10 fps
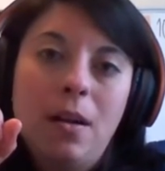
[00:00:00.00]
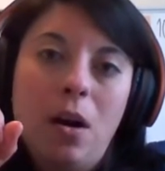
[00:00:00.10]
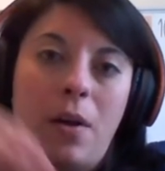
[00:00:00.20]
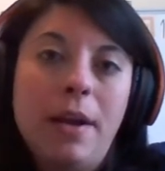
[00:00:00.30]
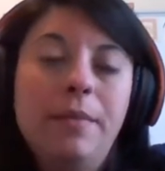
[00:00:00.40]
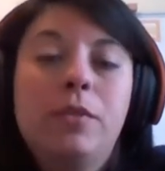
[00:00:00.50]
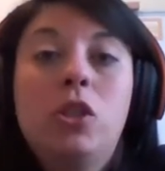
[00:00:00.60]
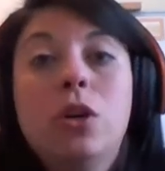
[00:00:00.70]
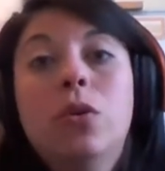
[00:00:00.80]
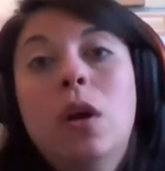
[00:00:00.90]
All right.
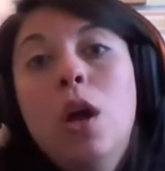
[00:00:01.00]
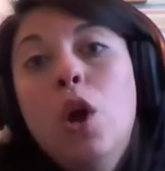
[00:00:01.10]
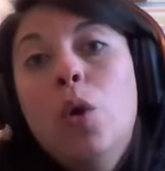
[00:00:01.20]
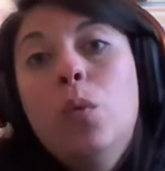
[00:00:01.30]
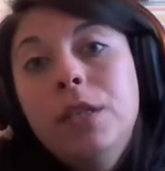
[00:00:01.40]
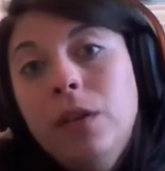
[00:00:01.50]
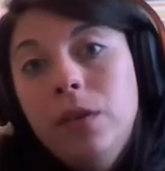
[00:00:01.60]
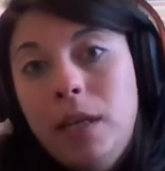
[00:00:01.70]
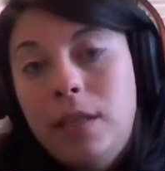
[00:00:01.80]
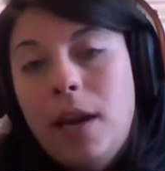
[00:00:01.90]
So, what do you
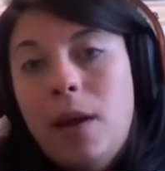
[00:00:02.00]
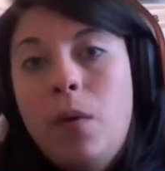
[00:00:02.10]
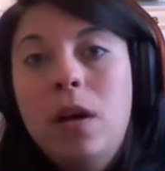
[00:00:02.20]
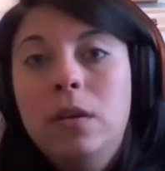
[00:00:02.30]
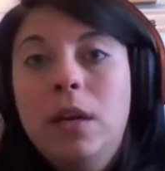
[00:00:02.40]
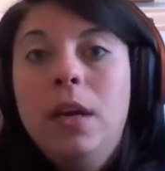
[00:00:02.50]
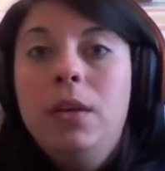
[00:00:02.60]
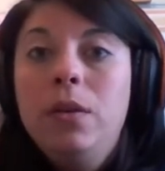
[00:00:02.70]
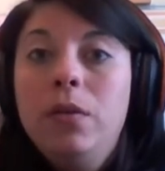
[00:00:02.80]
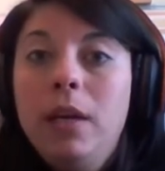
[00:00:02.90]
need today? Well,
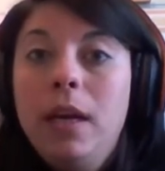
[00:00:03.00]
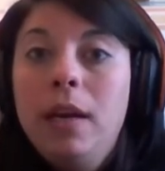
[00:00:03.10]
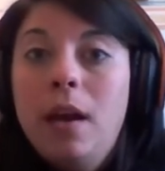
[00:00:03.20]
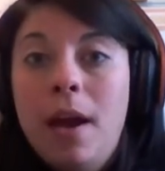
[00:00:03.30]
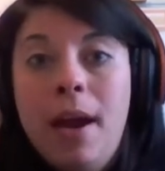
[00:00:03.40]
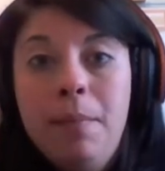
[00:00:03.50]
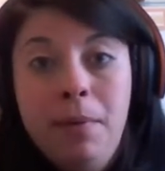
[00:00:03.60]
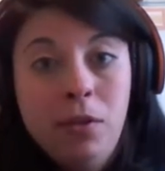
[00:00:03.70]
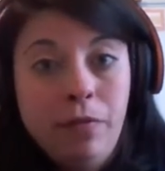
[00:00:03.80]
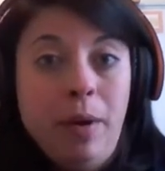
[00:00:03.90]
you need a
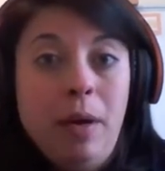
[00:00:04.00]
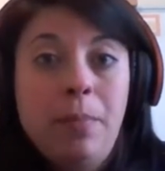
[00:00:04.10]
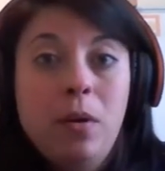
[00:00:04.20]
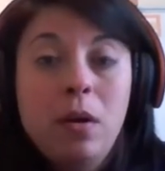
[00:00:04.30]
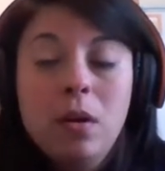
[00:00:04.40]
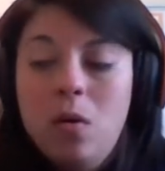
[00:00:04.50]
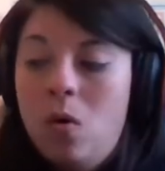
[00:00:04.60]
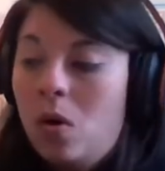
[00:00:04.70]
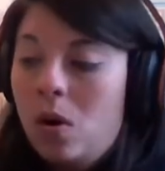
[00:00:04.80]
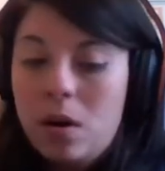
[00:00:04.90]
piece of paper
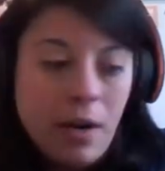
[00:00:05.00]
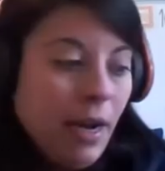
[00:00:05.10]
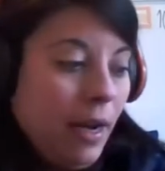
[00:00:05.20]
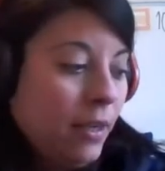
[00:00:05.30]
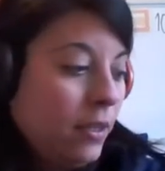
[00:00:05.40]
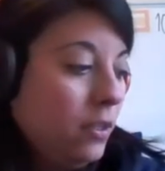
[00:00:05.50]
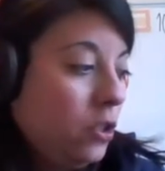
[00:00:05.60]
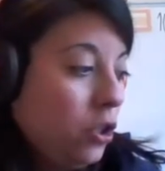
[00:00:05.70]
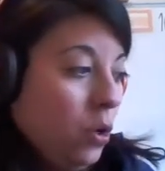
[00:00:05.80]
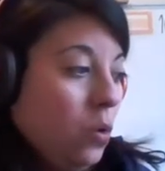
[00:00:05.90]
or, in
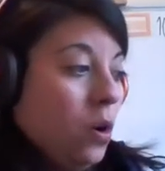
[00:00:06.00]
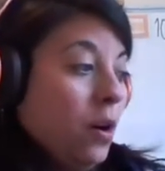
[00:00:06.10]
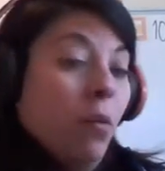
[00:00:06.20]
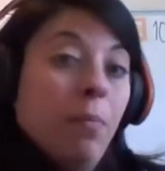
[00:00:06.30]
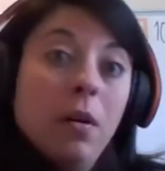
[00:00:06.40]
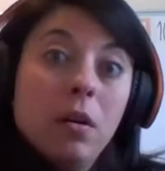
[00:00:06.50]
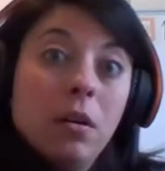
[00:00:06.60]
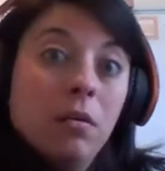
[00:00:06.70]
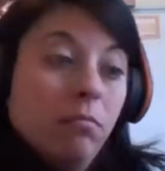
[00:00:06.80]
essence, your notebook.